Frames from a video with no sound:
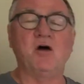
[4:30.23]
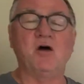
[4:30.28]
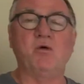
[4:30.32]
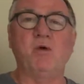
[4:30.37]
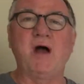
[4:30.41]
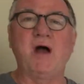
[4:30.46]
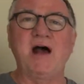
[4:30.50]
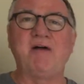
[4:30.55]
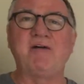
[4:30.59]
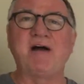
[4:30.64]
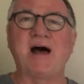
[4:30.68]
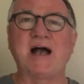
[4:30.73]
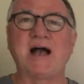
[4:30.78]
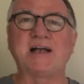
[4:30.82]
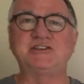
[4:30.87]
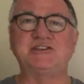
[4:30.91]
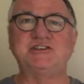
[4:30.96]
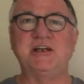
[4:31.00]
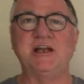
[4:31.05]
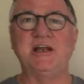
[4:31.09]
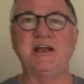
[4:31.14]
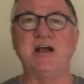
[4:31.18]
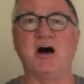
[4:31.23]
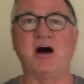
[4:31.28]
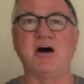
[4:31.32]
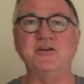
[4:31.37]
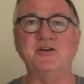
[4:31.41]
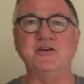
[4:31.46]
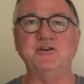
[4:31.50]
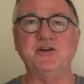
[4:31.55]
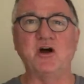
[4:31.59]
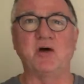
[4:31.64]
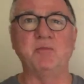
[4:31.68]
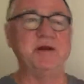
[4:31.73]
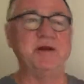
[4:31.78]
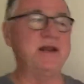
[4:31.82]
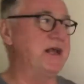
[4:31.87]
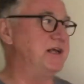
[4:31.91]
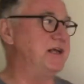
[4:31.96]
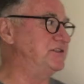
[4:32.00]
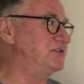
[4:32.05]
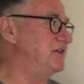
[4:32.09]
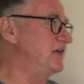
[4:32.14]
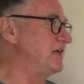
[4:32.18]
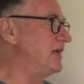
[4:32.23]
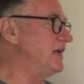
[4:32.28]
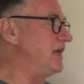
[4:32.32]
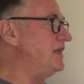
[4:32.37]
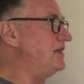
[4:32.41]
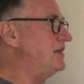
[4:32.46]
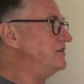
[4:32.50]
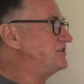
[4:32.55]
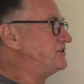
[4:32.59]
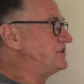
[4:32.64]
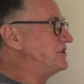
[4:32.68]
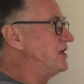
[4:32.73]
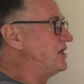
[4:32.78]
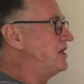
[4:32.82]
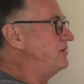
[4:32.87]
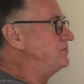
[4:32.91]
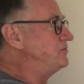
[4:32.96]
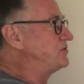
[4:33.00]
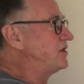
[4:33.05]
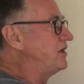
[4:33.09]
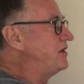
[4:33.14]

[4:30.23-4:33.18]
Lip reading: Where actually are you dominating in SERPs?